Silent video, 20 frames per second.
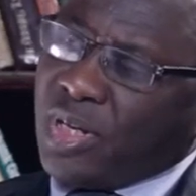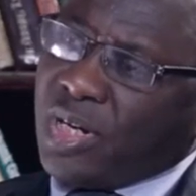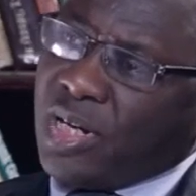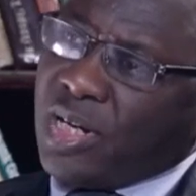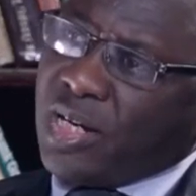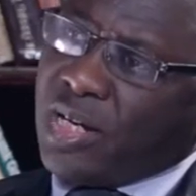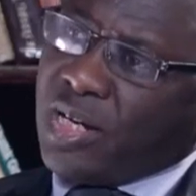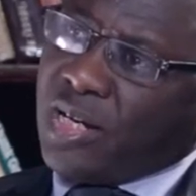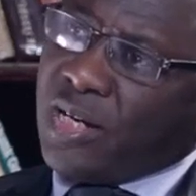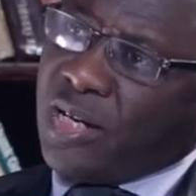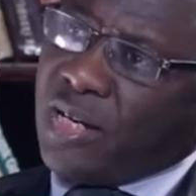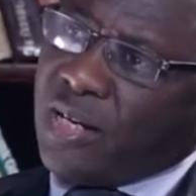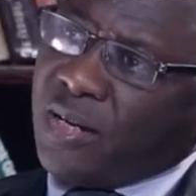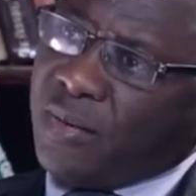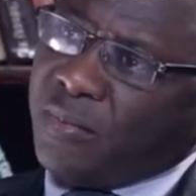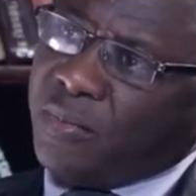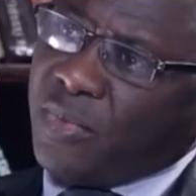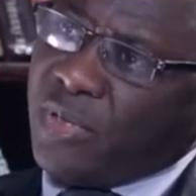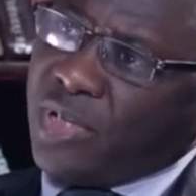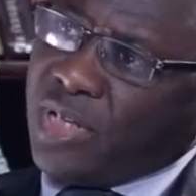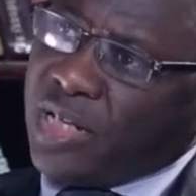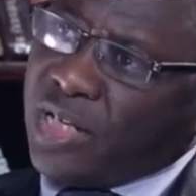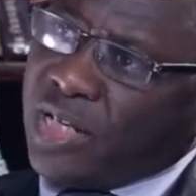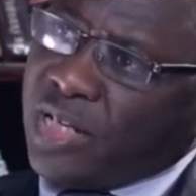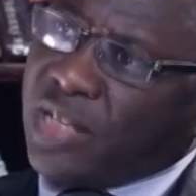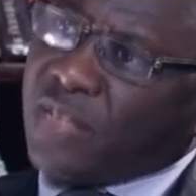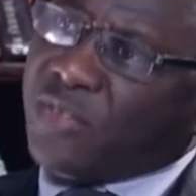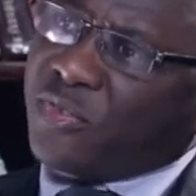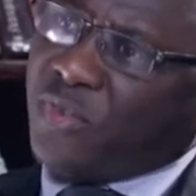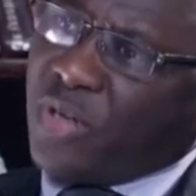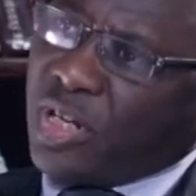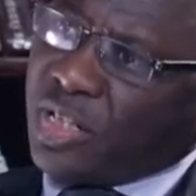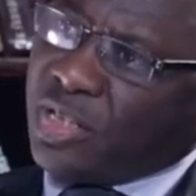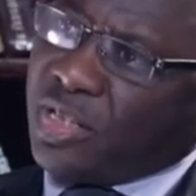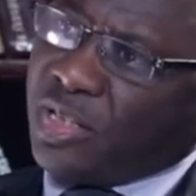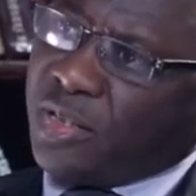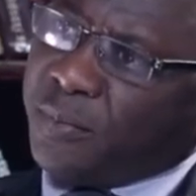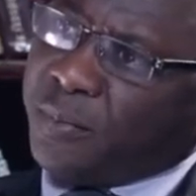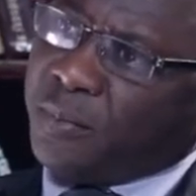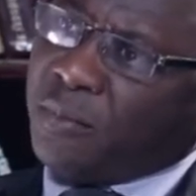the
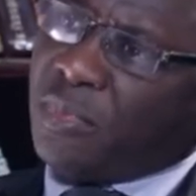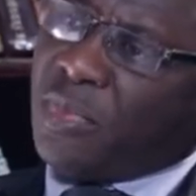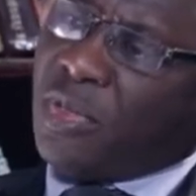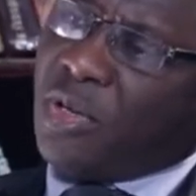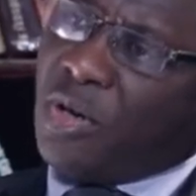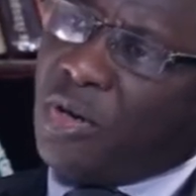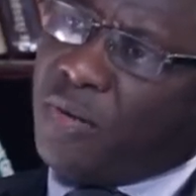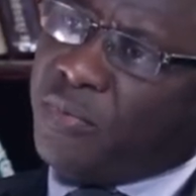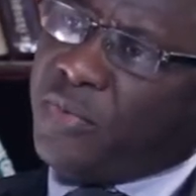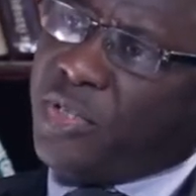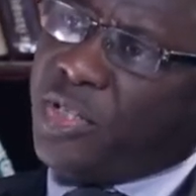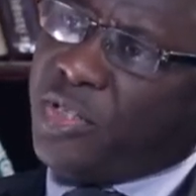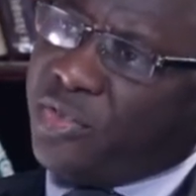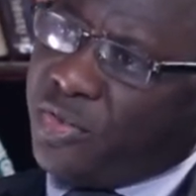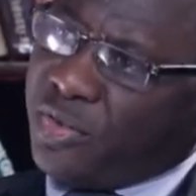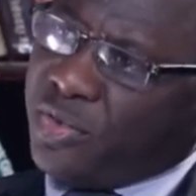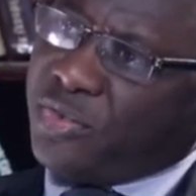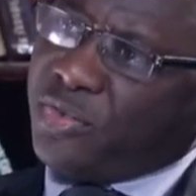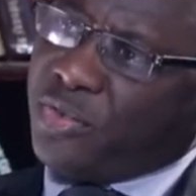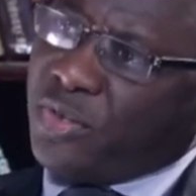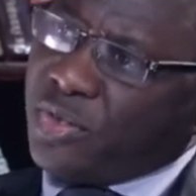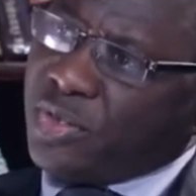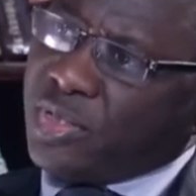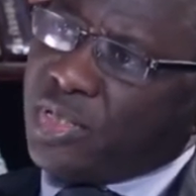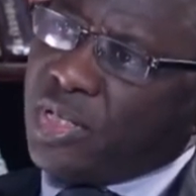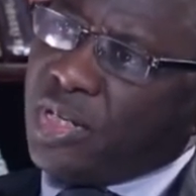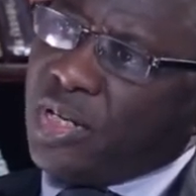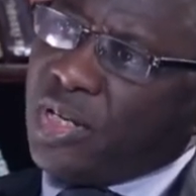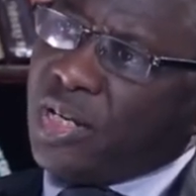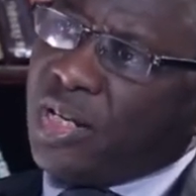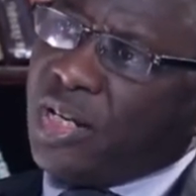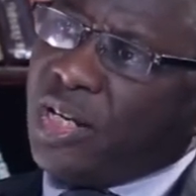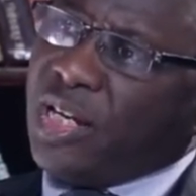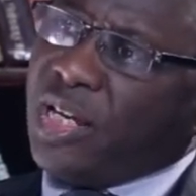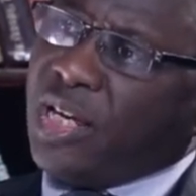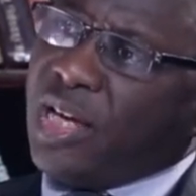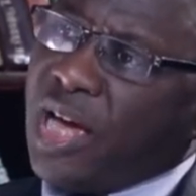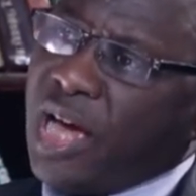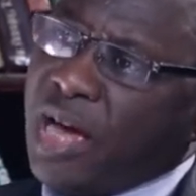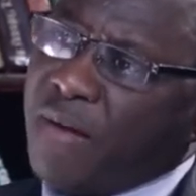extraction of this resource,
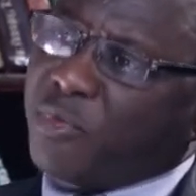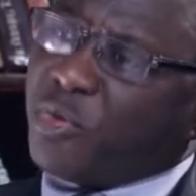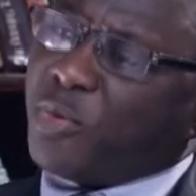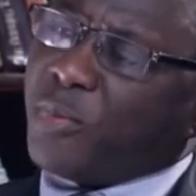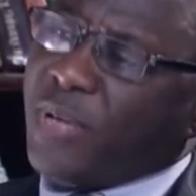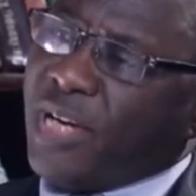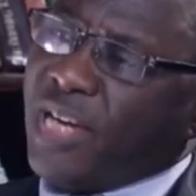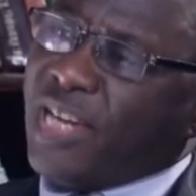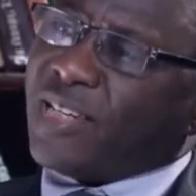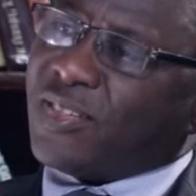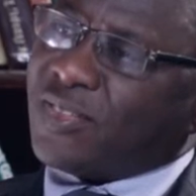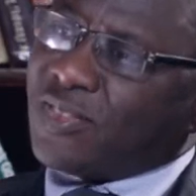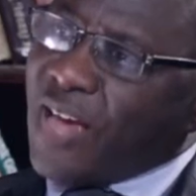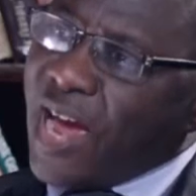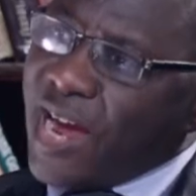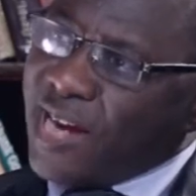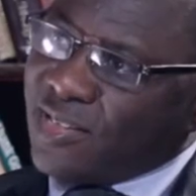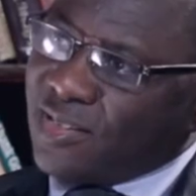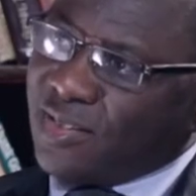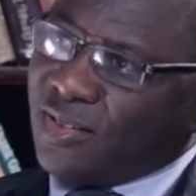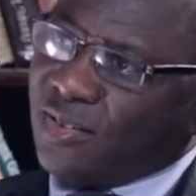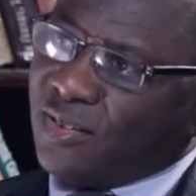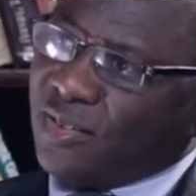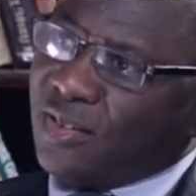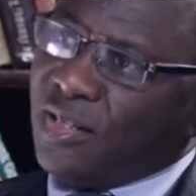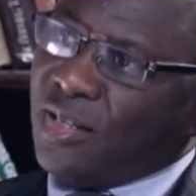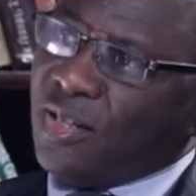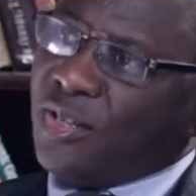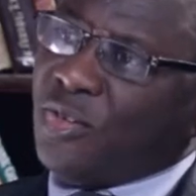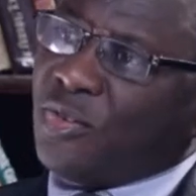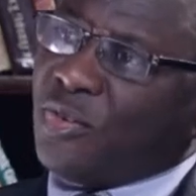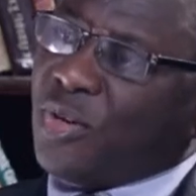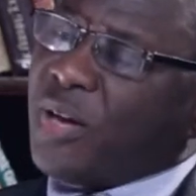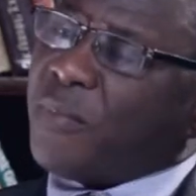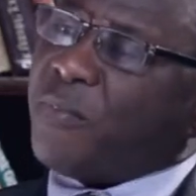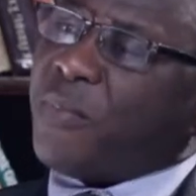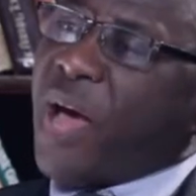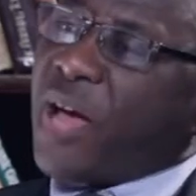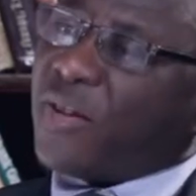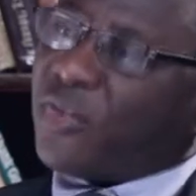they have to be entitled to a
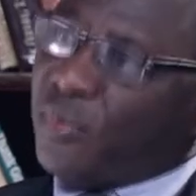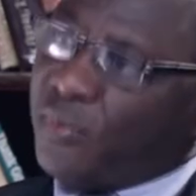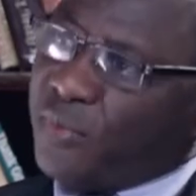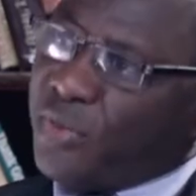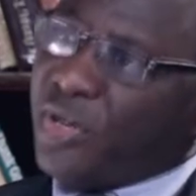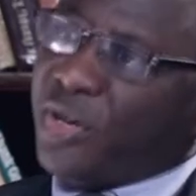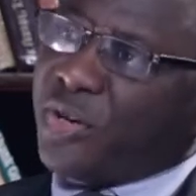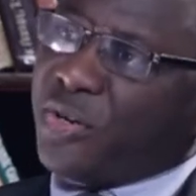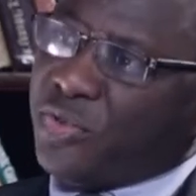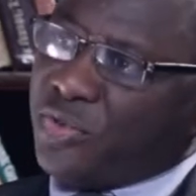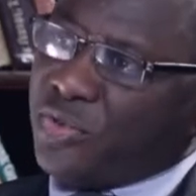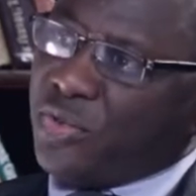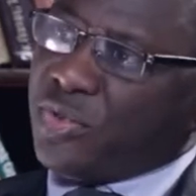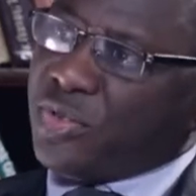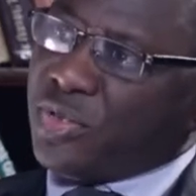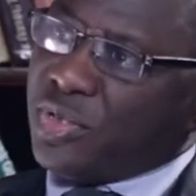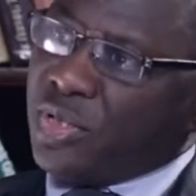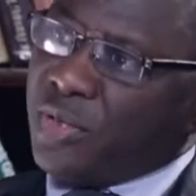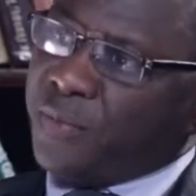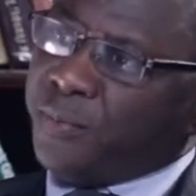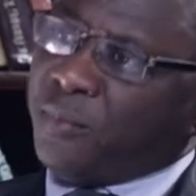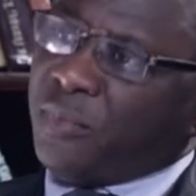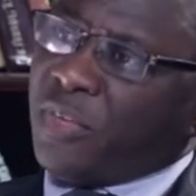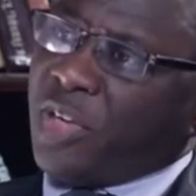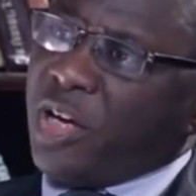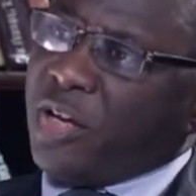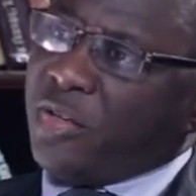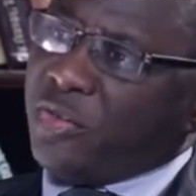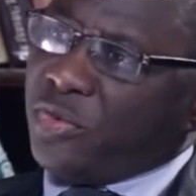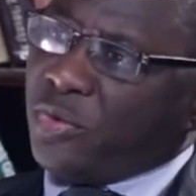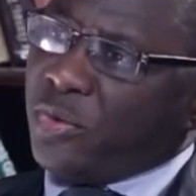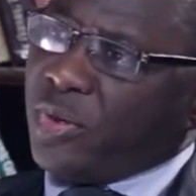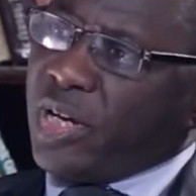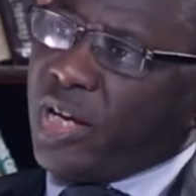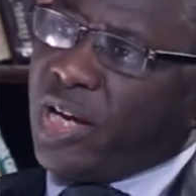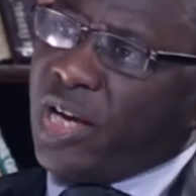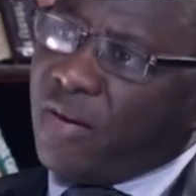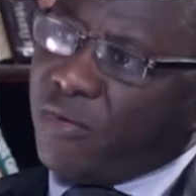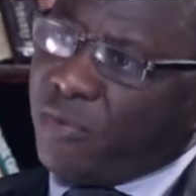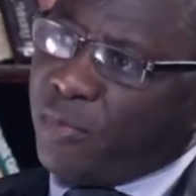part of the resource. And so the
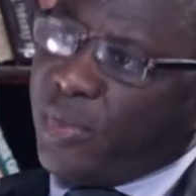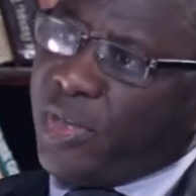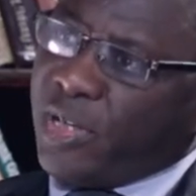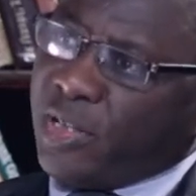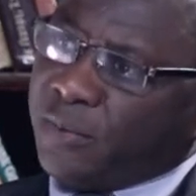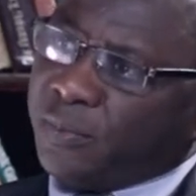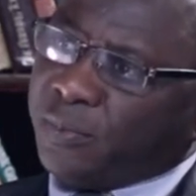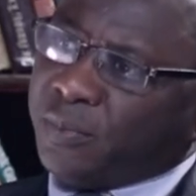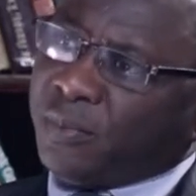government